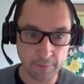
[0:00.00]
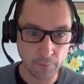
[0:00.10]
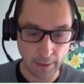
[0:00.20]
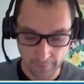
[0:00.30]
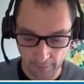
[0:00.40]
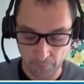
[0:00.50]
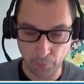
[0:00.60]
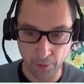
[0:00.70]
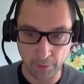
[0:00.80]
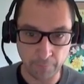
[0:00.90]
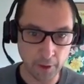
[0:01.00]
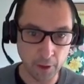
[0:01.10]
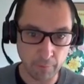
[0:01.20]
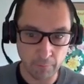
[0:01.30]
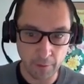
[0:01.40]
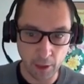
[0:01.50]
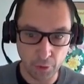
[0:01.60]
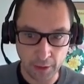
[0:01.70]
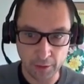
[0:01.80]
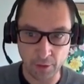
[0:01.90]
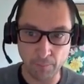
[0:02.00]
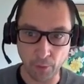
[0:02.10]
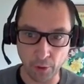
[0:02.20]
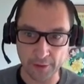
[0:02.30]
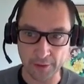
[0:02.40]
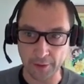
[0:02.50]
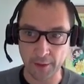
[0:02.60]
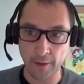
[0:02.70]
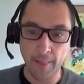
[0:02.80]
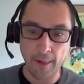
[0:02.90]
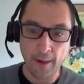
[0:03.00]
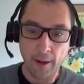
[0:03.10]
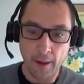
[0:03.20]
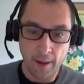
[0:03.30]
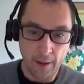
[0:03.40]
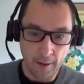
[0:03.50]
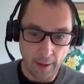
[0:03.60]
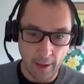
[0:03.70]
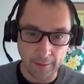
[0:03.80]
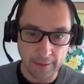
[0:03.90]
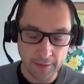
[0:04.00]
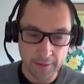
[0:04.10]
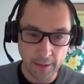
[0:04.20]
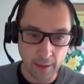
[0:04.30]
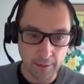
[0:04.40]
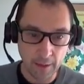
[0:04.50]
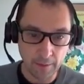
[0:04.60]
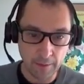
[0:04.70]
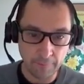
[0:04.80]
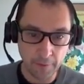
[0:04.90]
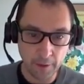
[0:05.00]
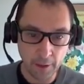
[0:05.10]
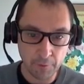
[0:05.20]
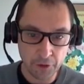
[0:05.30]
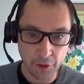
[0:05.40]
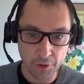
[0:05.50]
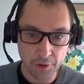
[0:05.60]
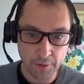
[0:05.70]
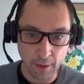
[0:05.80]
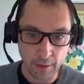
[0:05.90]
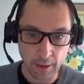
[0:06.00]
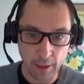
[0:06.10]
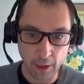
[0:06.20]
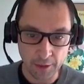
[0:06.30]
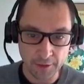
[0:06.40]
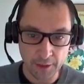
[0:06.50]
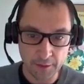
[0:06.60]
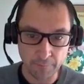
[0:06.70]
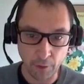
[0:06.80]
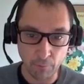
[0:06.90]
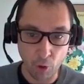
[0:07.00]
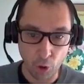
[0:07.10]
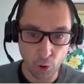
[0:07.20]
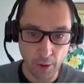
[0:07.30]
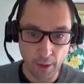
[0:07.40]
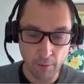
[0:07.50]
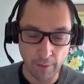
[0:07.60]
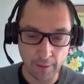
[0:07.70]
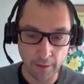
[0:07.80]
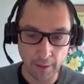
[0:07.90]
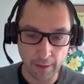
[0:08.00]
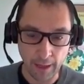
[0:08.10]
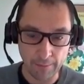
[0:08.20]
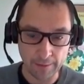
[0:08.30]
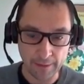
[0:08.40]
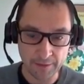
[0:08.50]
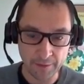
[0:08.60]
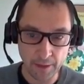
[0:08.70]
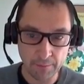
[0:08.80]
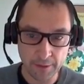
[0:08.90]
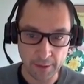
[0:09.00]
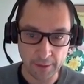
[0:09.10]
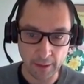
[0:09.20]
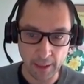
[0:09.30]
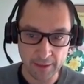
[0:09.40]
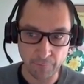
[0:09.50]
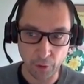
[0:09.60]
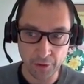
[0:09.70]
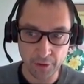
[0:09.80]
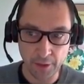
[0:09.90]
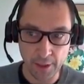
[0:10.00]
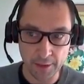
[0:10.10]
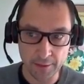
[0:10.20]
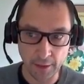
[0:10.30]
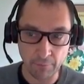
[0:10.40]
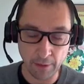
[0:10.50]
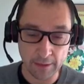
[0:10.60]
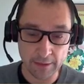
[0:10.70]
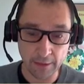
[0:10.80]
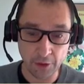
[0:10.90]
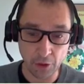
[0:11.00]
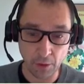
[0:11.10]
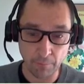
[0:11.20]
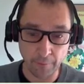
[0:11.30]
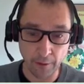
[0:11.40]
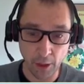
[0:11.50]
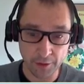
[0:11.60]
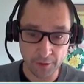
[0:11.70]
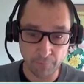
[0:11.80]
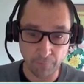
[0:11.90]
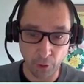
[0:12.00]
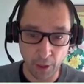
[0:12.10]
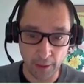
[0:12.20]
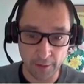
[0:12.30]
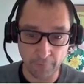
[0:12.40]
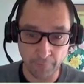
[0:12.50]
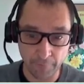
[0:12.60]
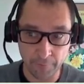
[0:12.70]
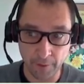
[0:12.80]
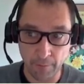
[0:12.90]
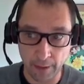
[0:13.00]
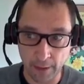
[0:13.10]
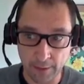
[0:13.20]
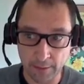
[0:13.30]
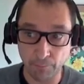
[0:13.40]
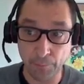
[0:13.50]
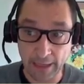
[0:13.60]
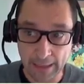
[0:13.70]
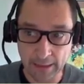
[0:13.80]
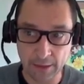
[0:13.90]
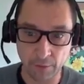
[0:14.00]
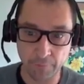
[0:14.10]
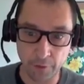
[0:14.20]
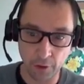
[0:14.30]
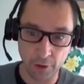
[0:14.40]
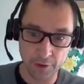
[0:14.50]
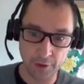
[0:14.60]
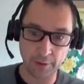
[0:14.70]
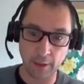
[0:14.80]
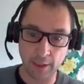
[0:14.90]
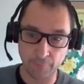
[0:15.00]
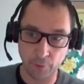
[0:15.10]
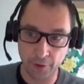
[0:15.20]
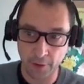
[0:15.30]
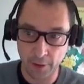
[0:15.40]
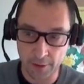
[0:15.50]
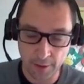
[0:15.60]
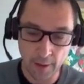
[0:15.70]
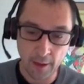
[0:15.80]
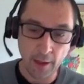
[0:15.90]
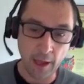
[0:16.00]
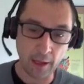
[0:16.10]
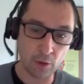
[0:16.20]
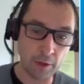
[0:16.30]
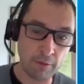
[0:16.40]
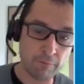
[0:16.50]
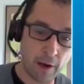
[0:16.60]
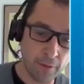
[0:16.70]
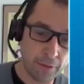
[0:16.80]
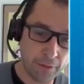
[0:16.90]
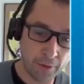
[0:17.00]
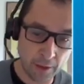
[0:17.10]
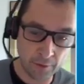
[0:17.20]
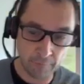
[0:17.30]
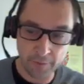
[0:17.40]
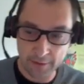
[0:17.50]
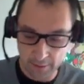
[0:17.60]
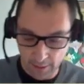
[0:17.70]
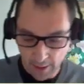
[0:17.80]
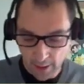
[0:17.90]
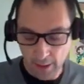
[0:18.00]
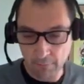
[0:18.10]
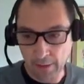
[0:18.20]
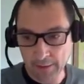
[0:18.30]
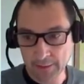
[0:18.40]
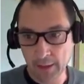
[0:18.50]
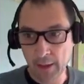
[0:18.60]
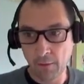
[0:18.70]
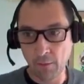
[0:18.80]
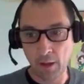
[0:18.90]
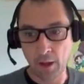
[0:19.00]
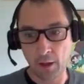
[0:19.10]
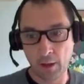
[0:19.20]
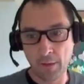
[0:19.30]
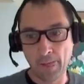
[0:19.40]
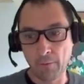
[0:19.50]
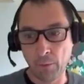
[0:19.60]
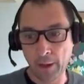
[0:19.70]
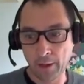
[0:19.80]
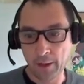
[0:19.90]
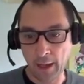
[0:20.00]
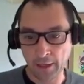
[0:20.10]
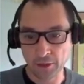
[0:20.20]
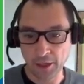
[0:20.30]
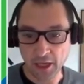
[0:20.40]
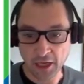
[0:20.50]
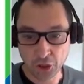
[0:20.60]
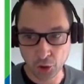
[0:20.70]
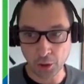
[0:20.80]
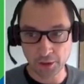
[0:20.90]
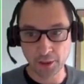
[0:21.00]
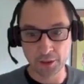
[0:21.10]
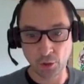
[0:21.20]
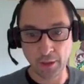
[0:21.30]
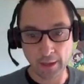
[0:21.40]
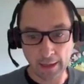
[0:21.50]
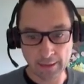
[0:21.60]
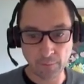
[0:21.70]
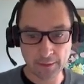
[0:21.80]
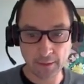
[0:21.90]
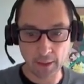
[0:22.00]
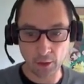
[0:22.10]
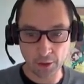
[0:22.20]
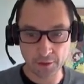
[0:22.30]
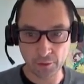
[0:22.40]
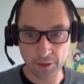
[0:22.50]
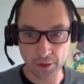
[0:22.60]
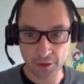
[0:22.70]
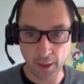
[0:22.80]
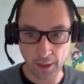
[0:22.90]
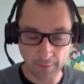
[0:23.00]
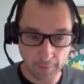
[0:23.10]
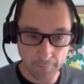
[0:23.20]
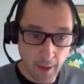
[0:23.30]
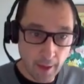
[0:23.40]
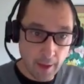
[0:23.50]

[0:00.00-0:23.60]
a, quite an important figure when we are looking to the policies. And this is the, the, the figure which shows uh, losses from all weather and climate extremes in the last 40 years. And we can see in Europe, we lost 450 of euros in the last 40 years. And only one third of these events uh, were actually insured. So the rest was the loss to the society.